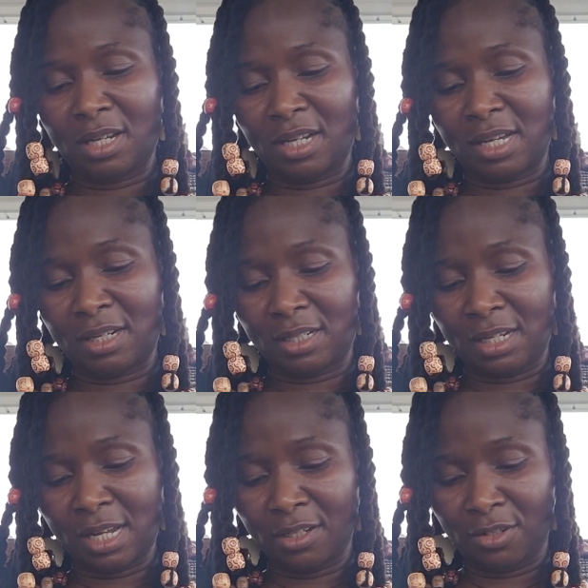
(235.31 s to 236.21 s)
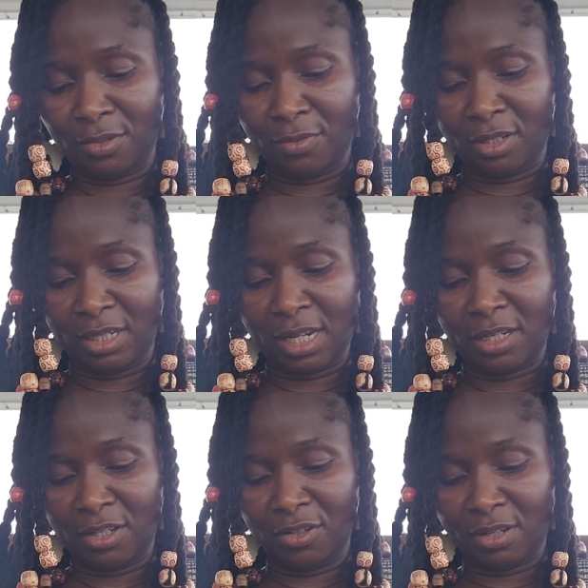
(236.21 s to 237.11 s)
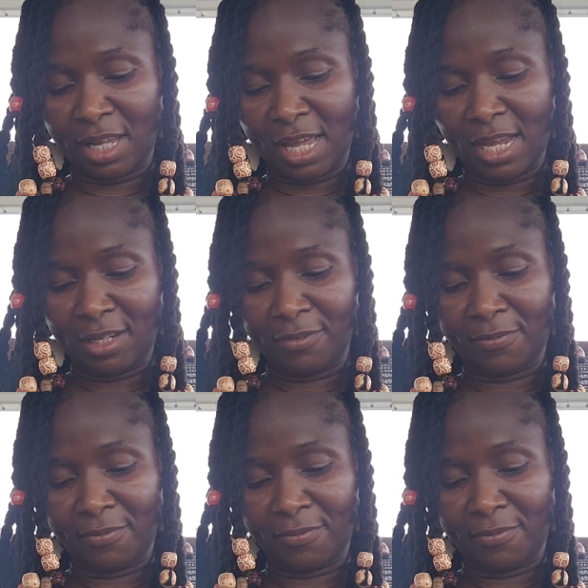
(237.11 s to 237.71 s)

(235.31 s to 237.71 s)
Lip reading: Not a knot. You don't want a knot in your hat.